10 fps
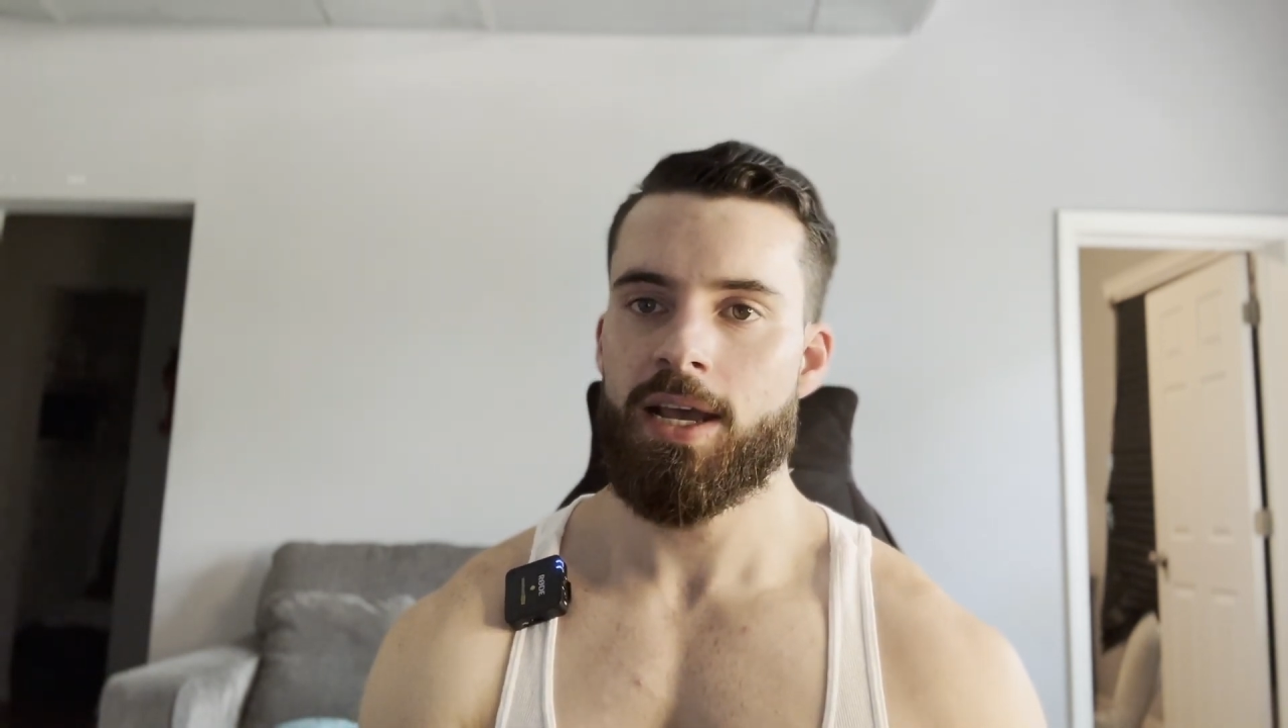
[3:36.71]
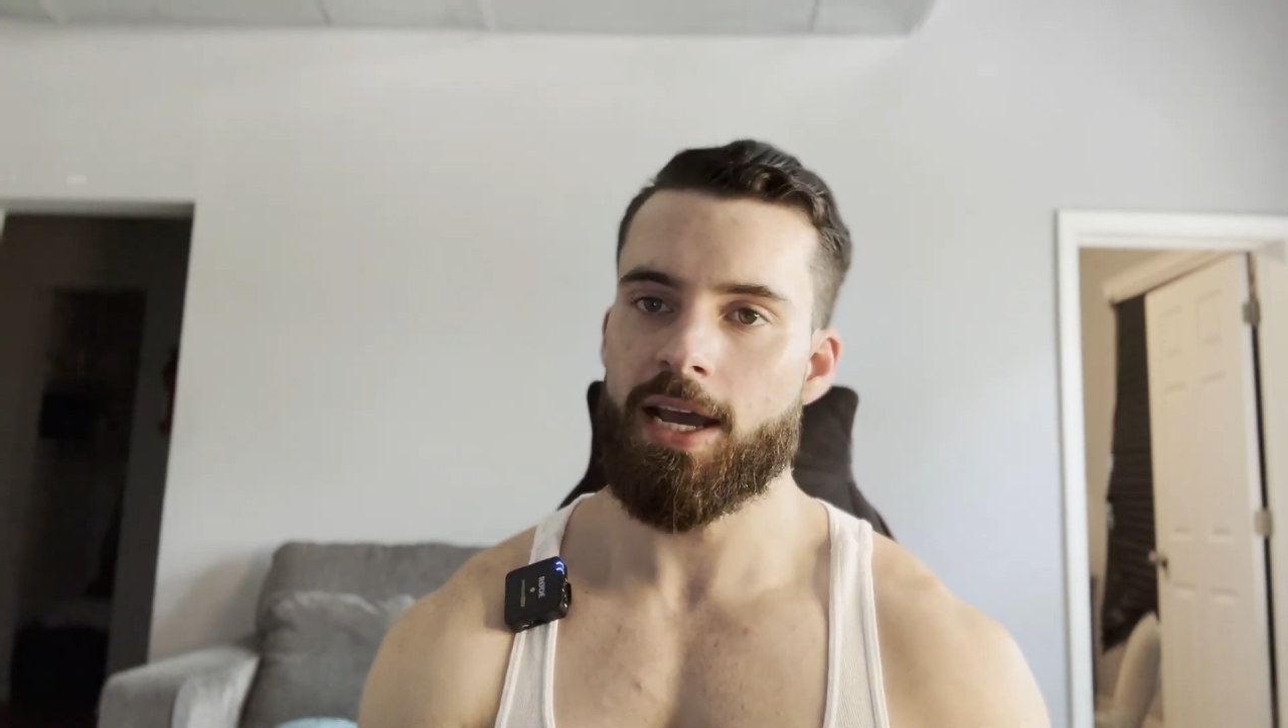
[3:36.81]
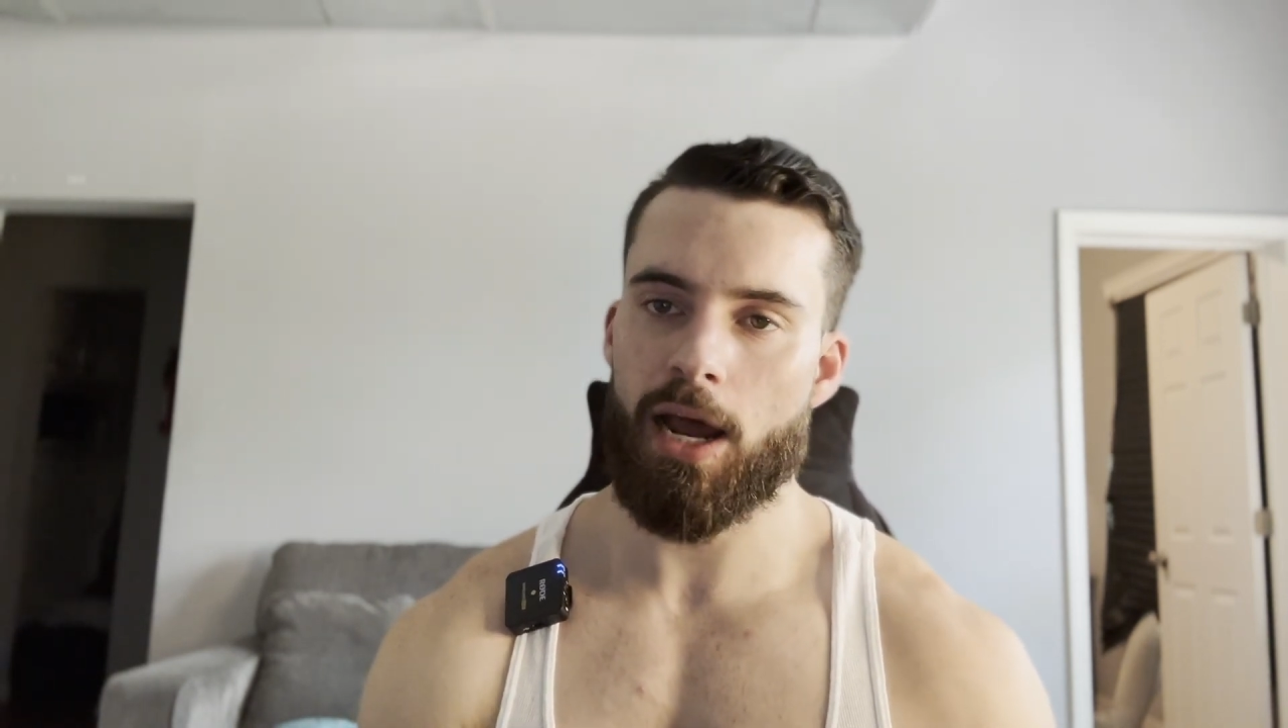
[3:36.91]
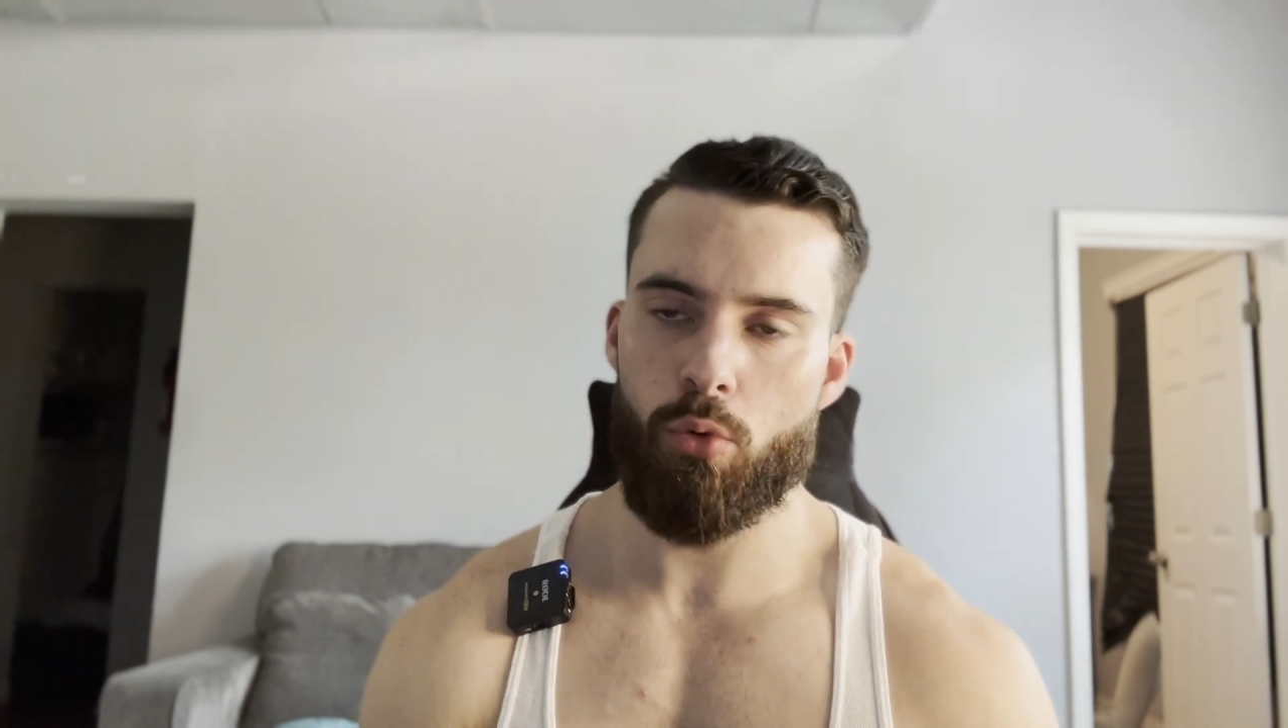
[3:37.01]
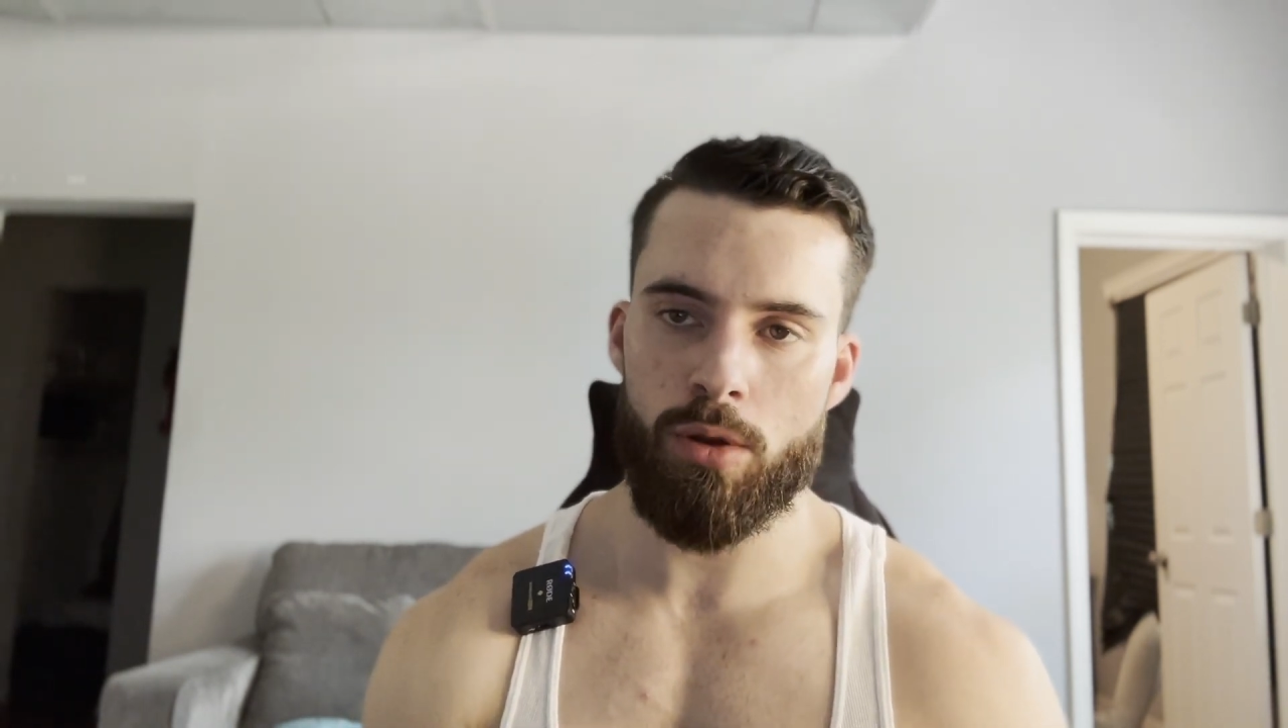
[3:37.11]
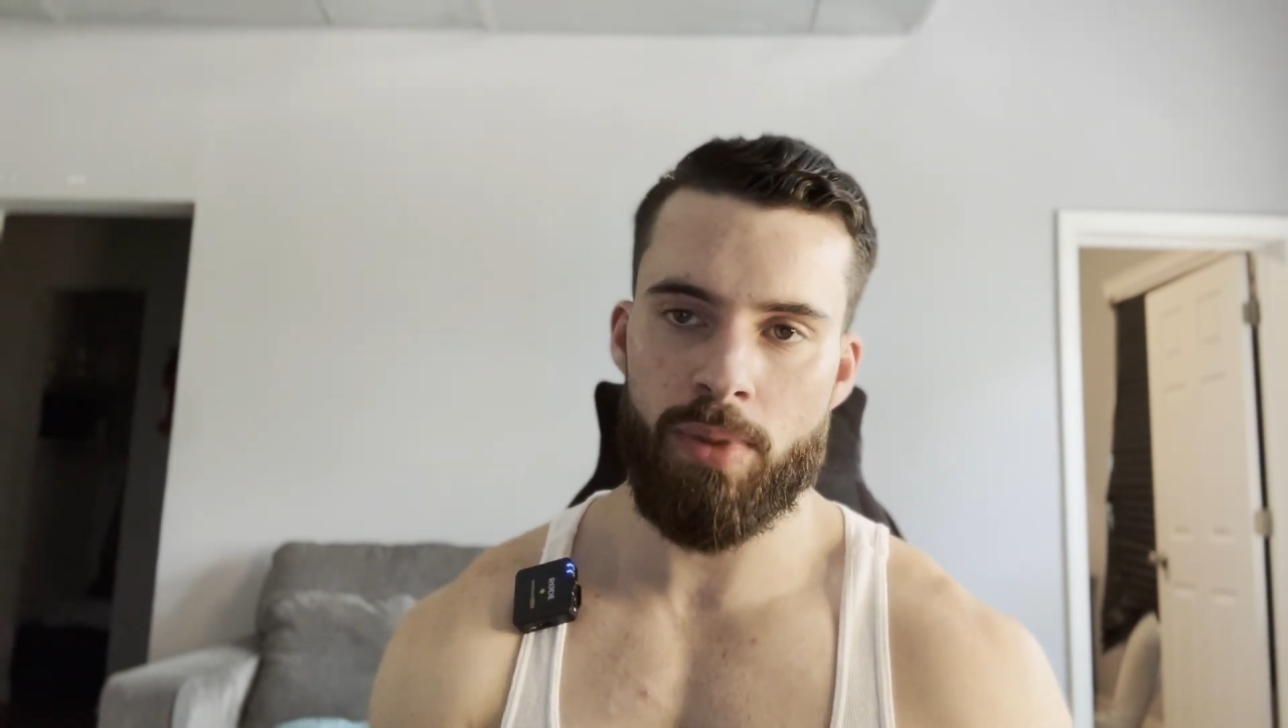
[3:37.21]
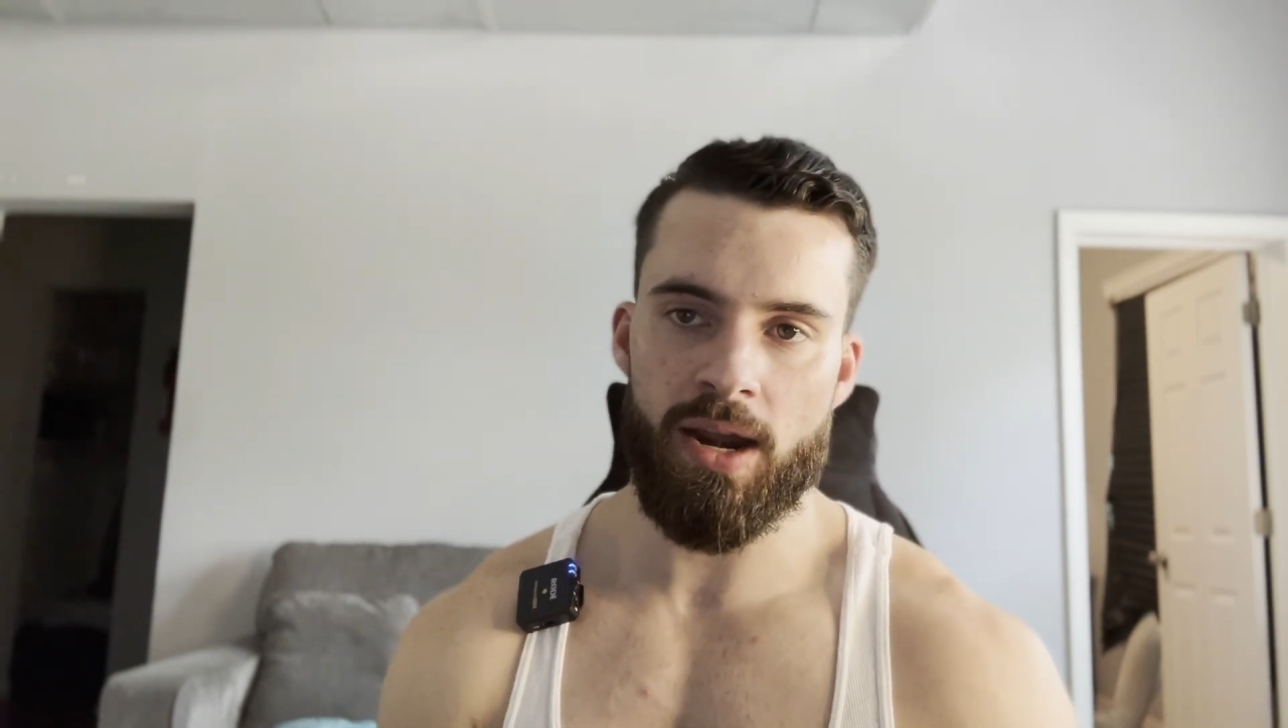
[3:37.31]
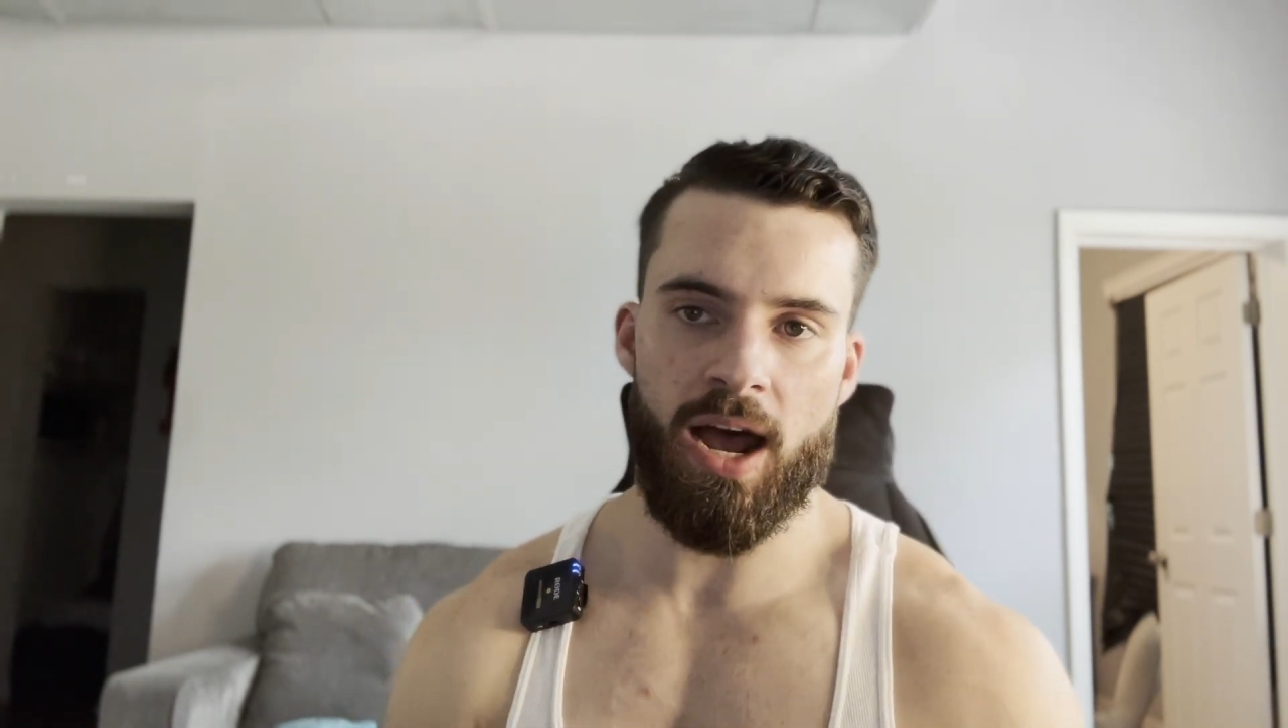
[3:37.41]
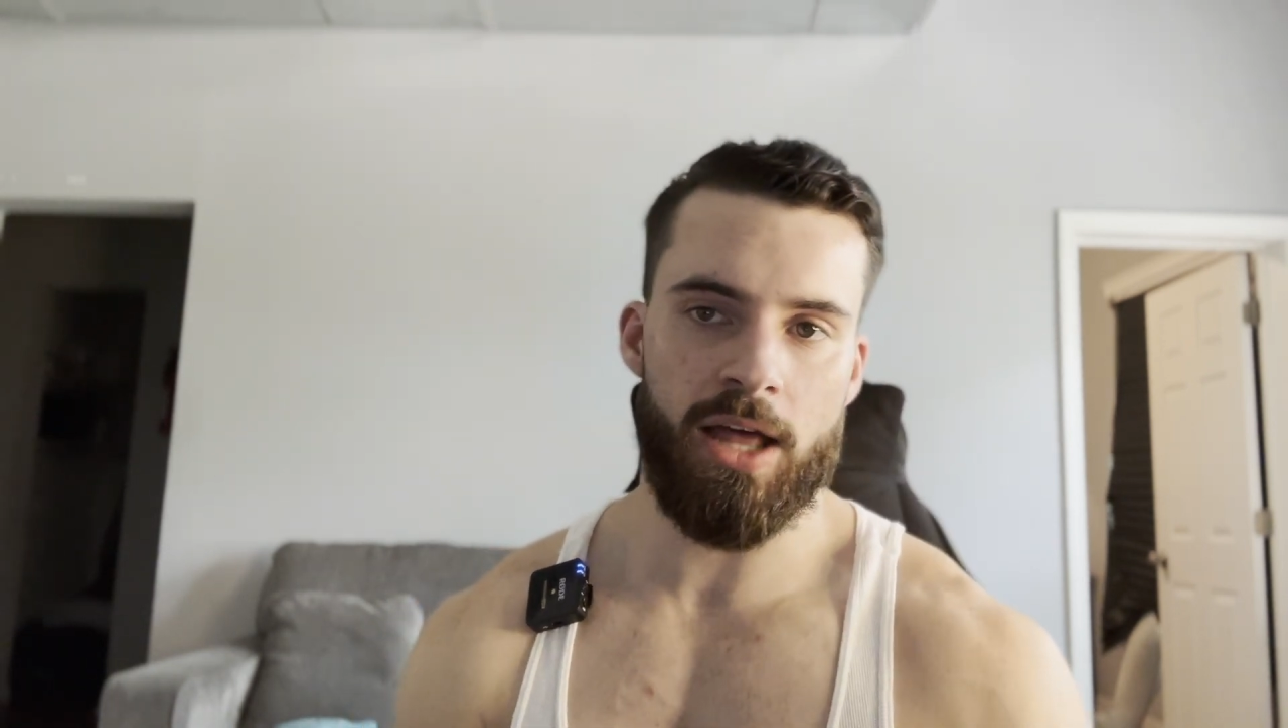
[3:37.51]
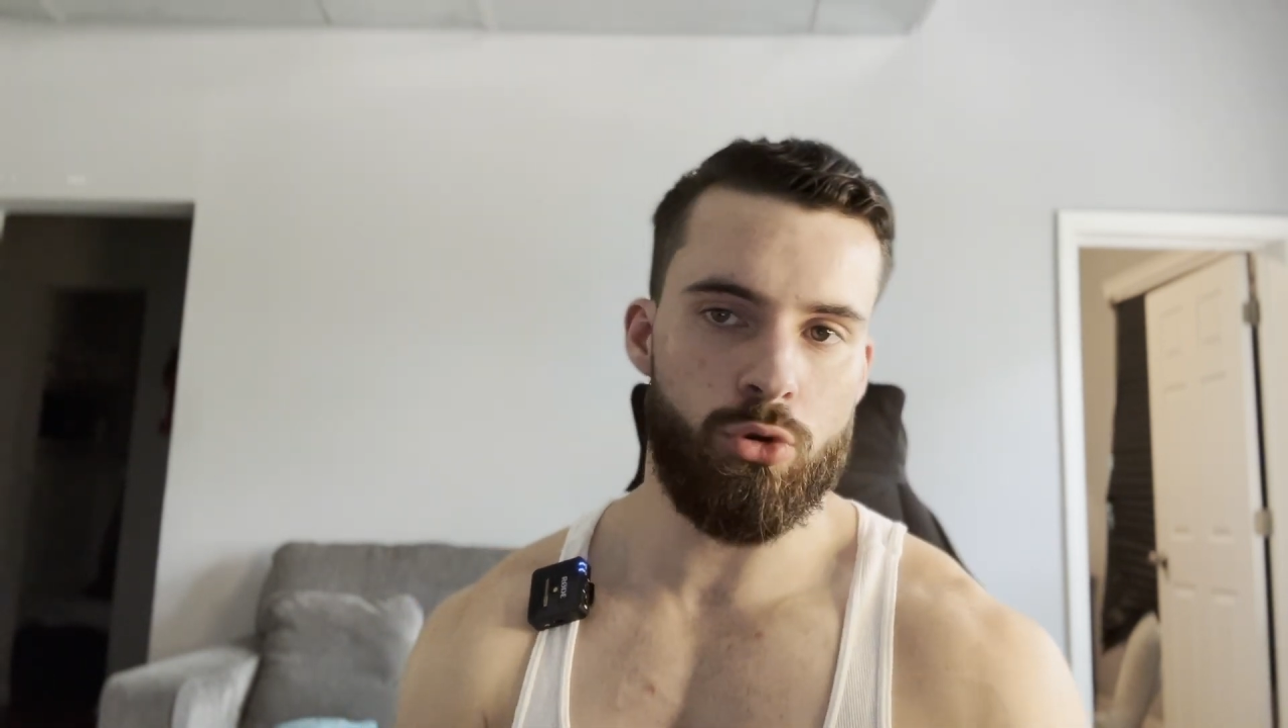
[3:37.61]
And I would have
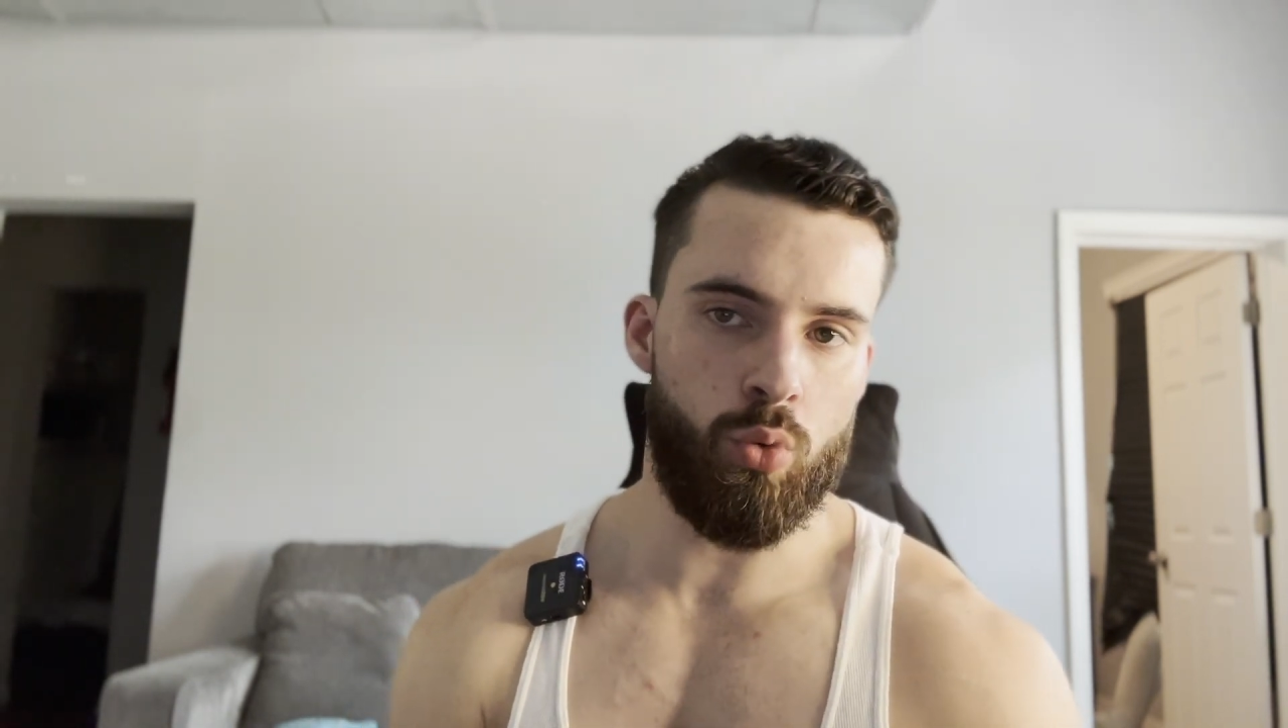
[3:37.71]
been on the